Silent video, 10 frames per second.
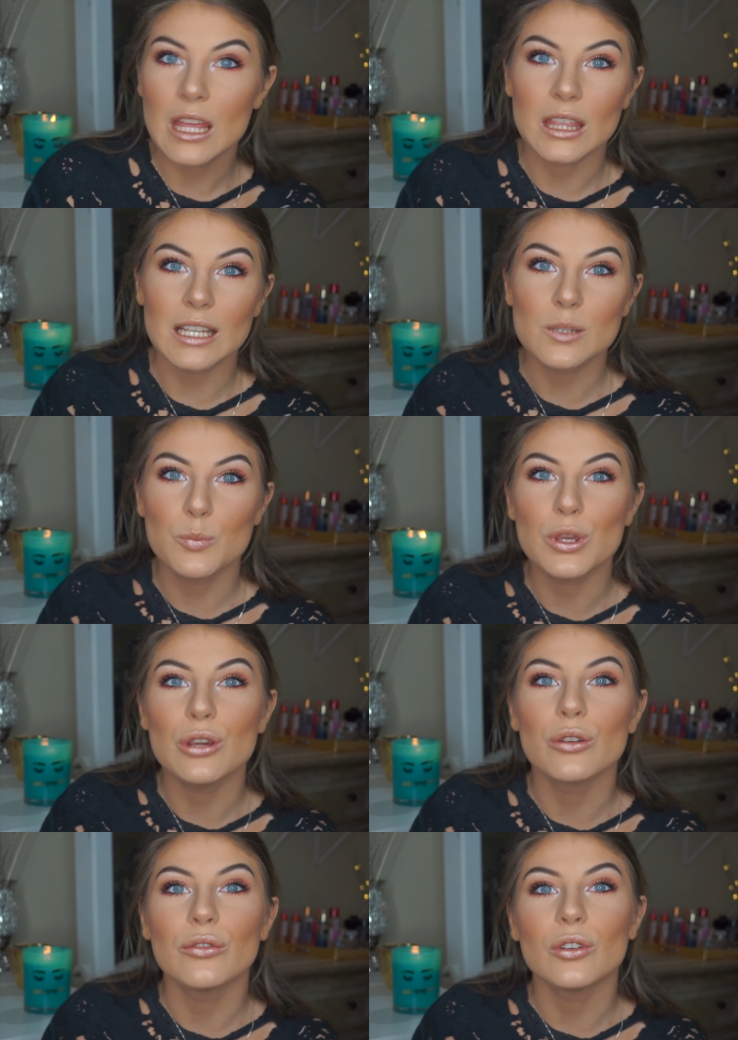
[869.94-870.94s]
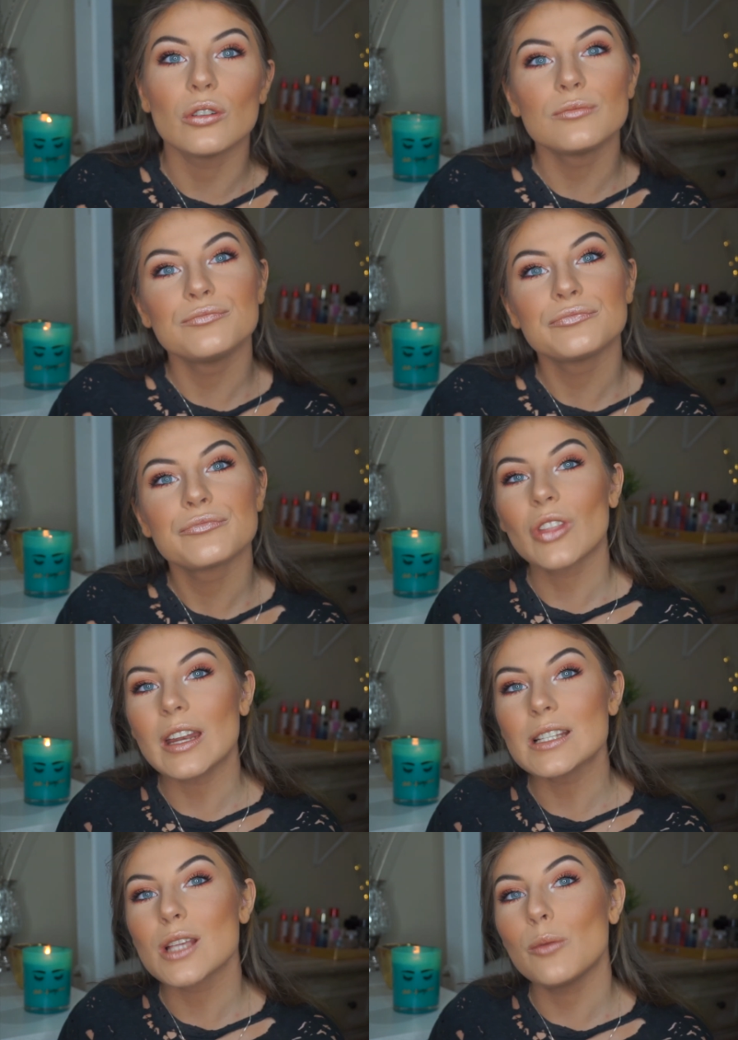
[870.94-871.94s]
That's beautiful. That
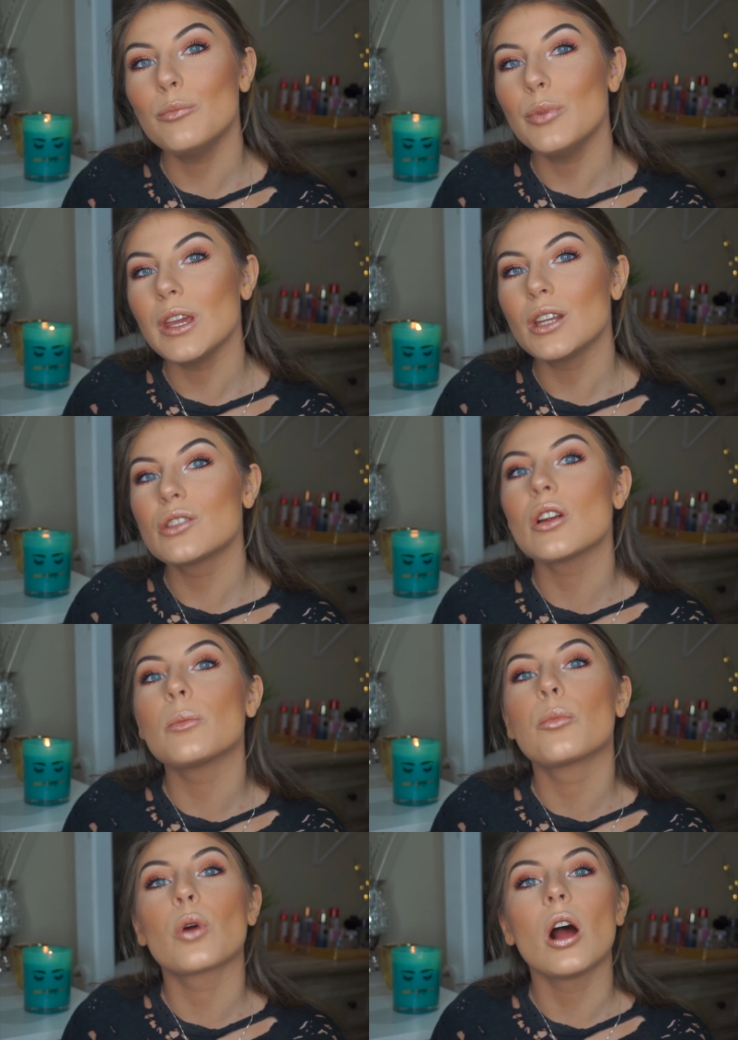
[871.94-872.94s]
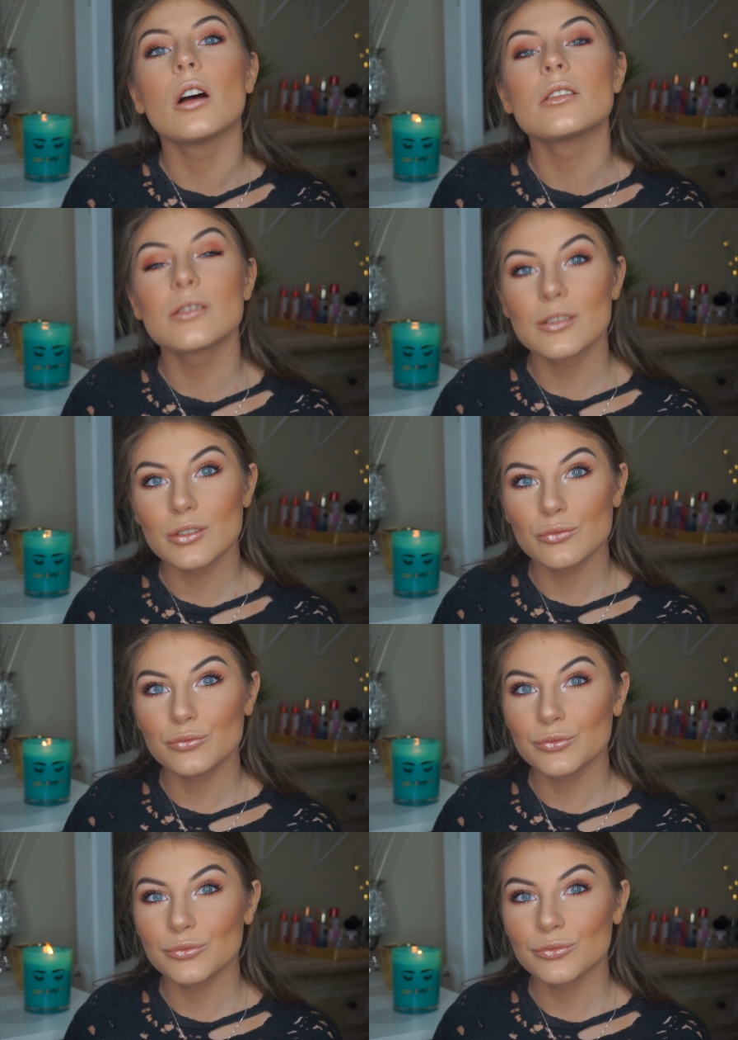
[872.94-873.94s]
is Beached Bronze.
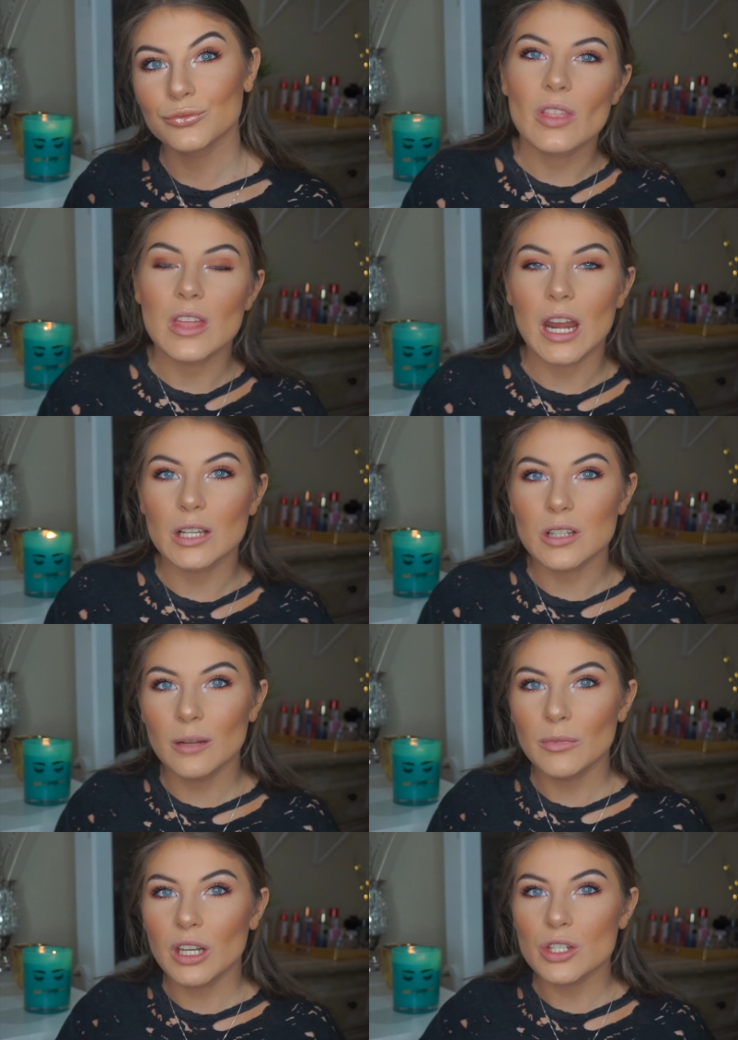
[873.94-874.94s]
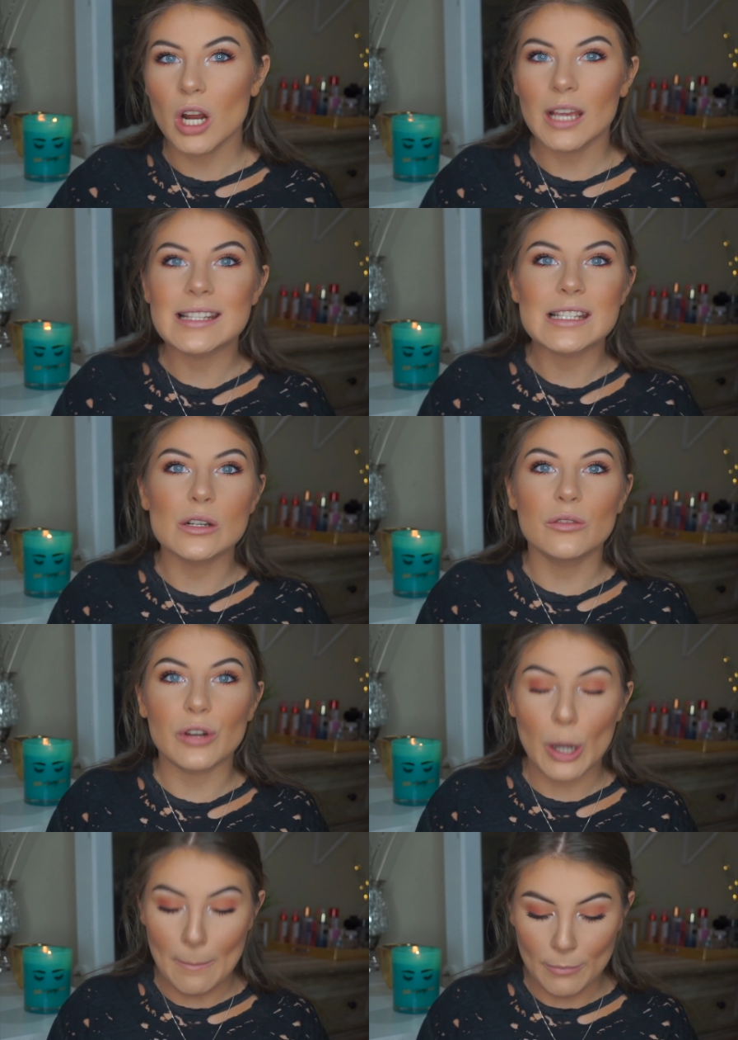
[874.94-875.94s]
The next one I'm going to try is
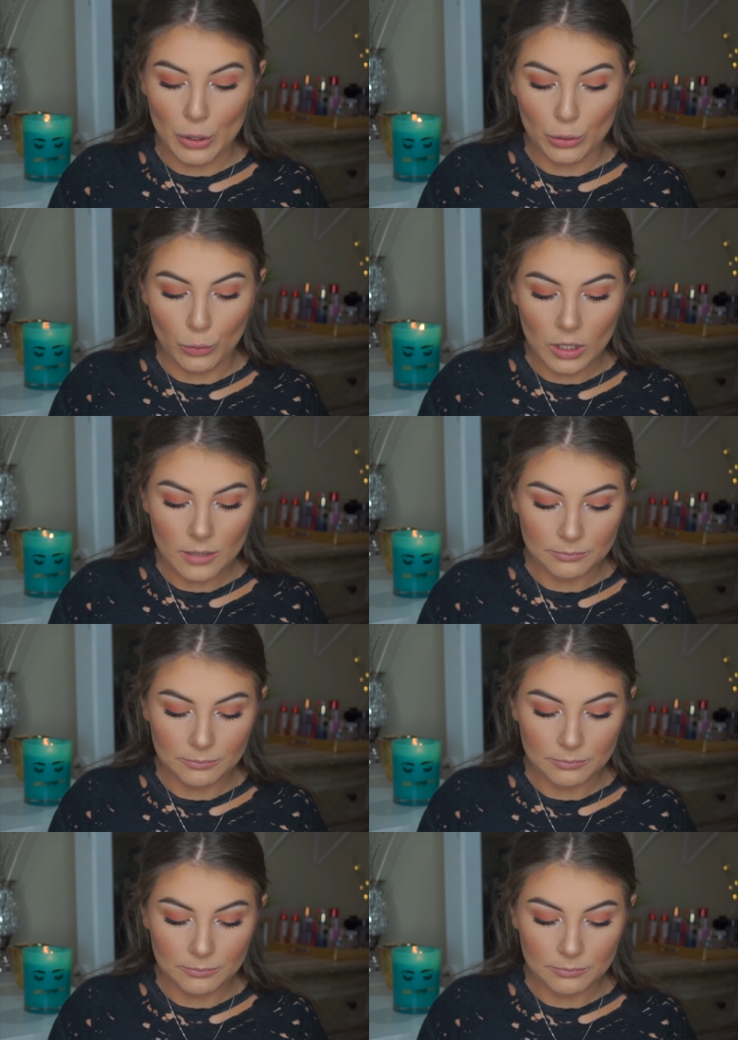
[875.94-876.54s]
Silver Moon.